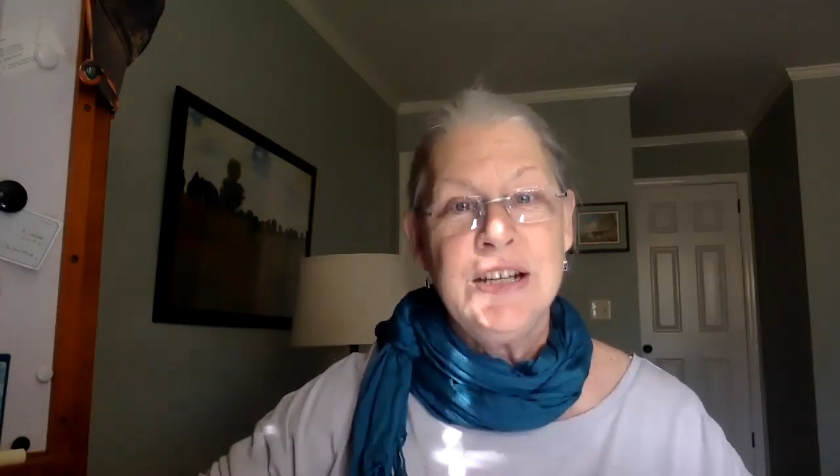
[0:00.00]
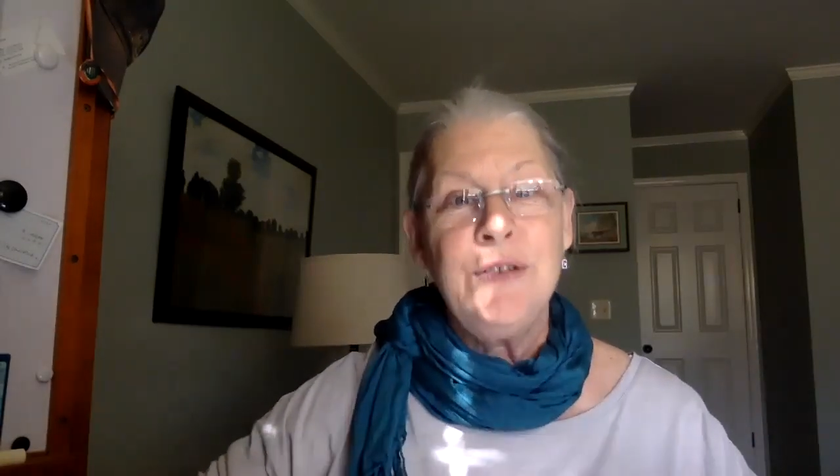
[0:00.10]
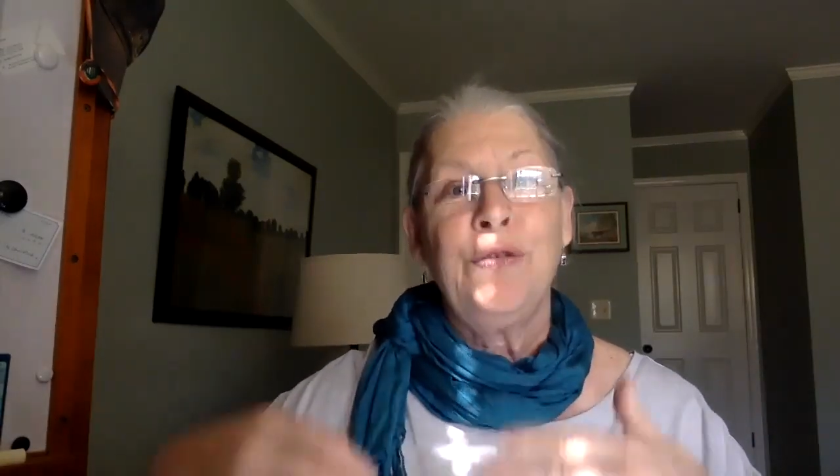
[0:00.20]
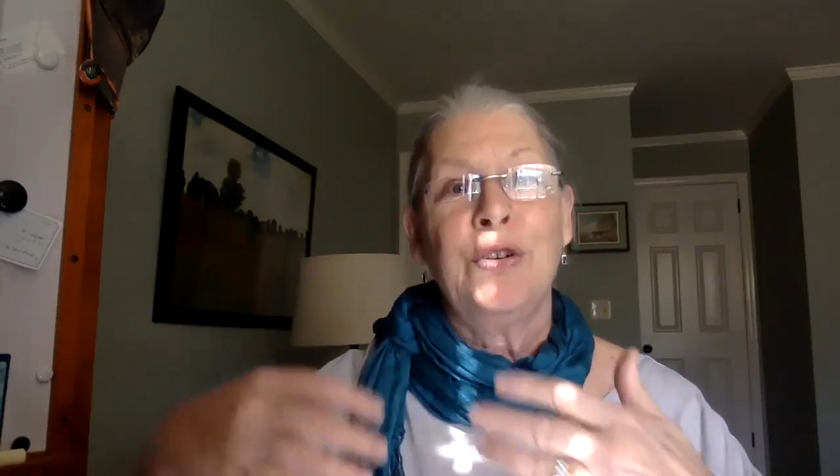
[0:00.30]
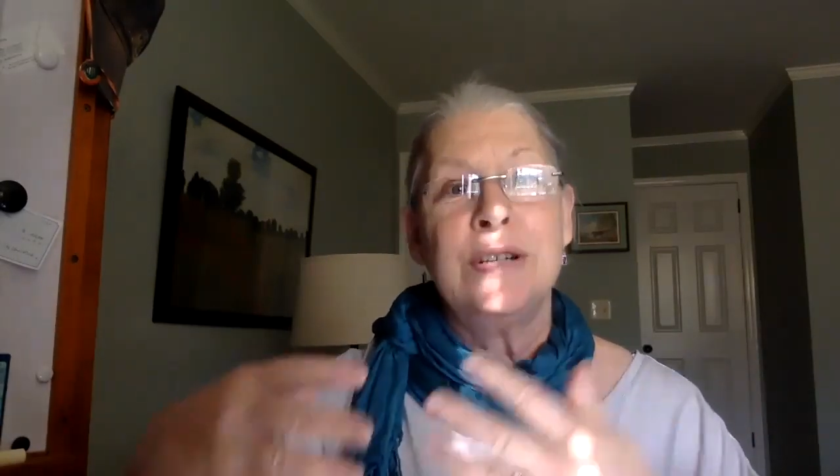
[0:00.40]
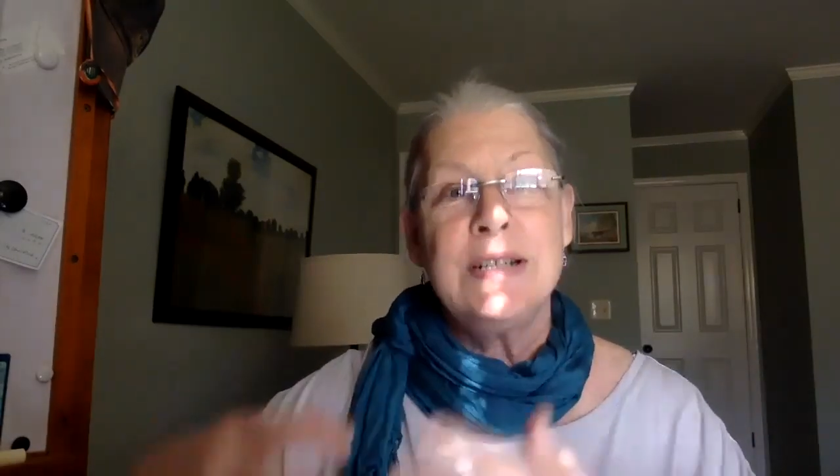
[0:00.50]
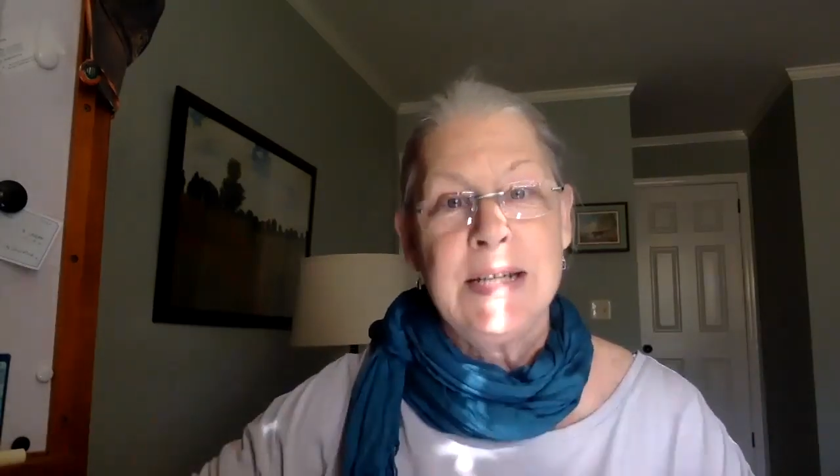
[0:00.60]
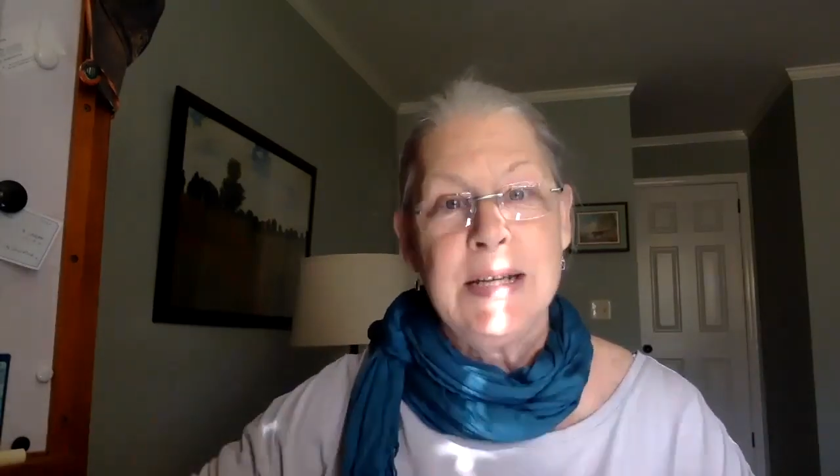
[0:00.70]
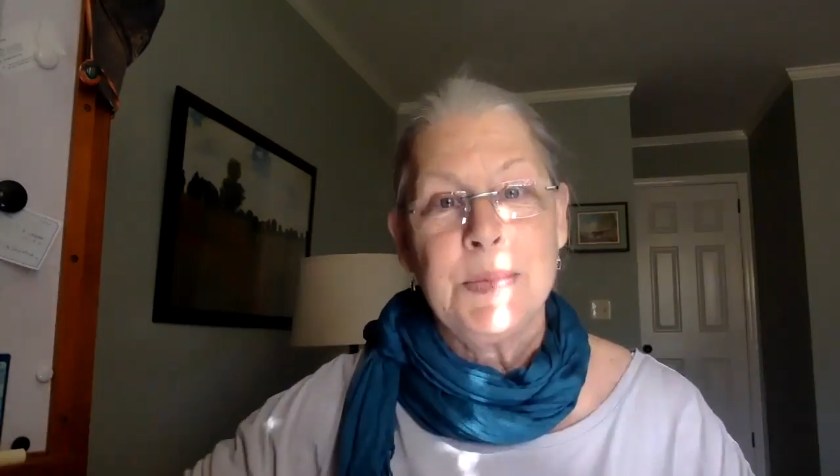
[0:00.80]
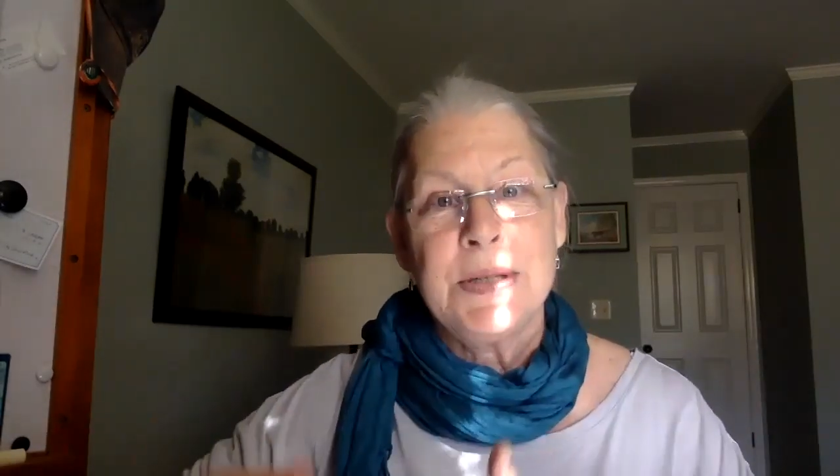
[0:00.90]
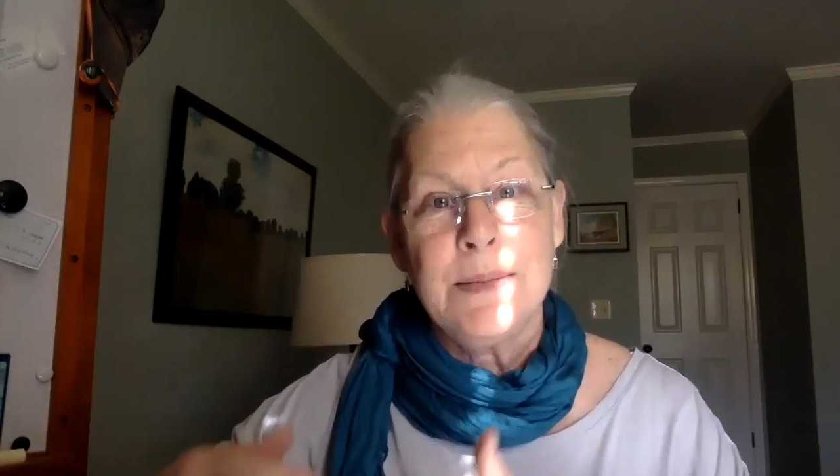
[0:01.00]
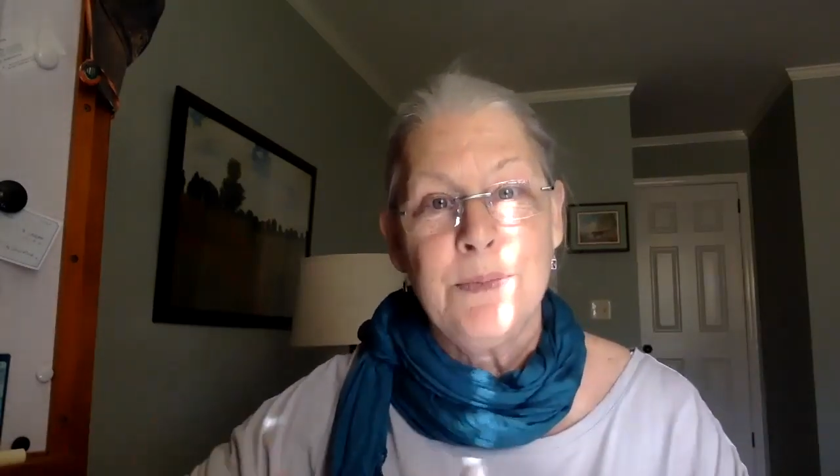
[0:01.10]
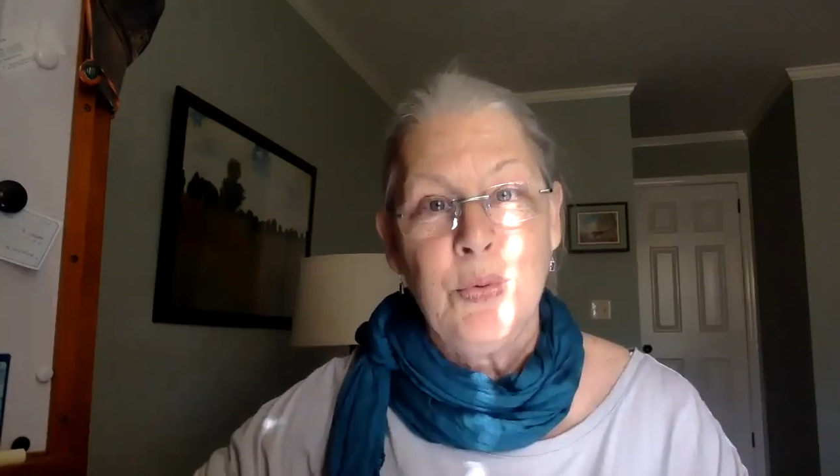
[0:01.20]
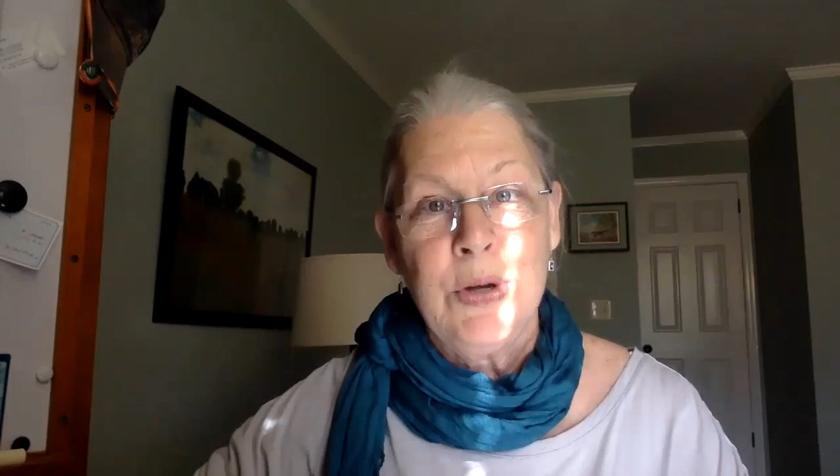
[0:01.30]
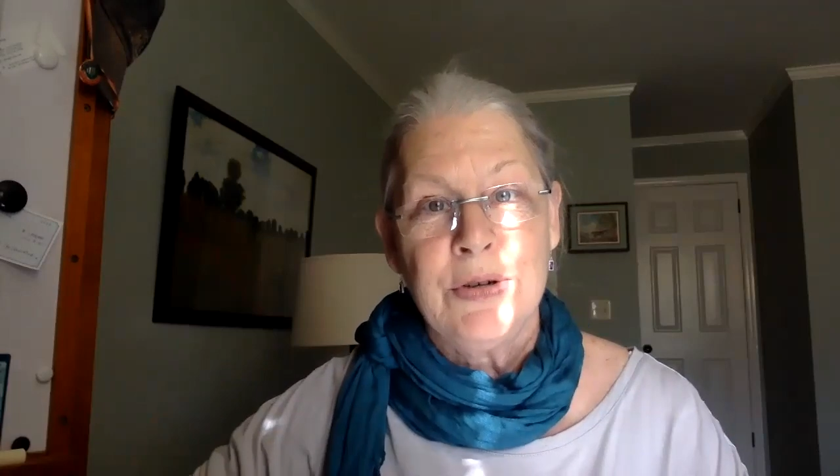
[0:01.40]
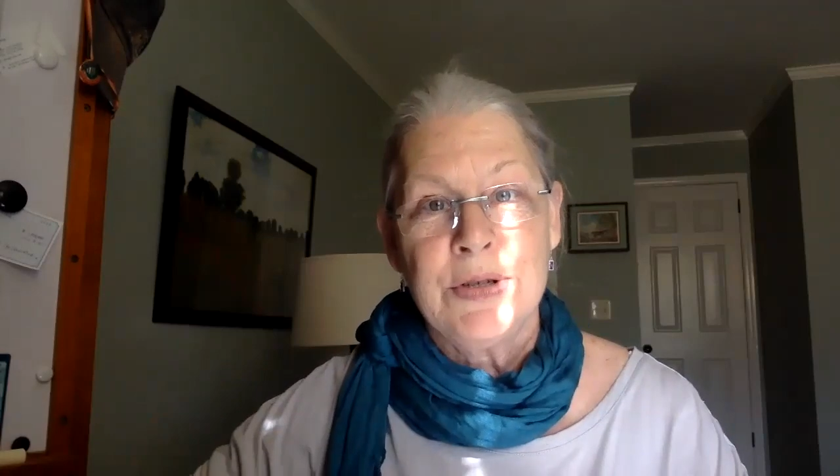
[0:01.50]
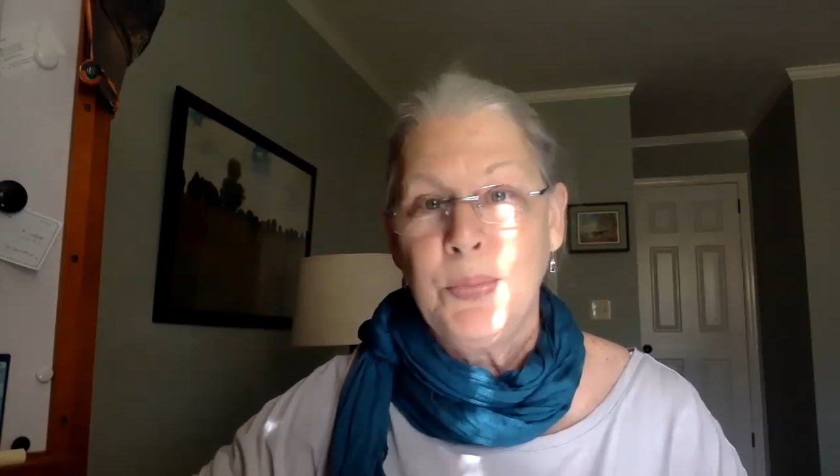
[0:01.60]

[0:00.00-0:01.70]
different tips and pointers,